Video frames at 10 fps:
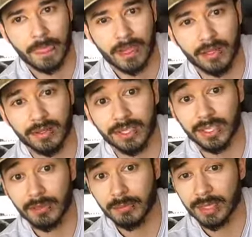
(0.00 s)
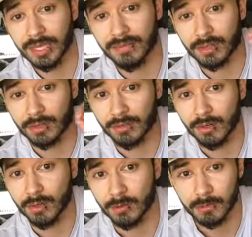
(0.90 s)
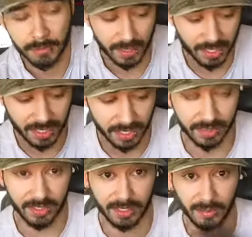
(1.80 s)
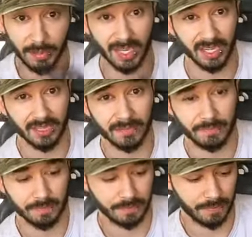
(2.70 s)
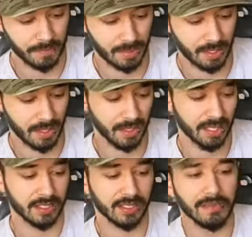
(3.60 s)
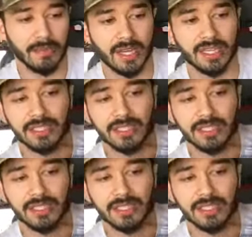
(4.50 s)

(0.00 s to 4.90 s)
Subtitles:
a little bit of chrome in it, in the paint. And that's going to match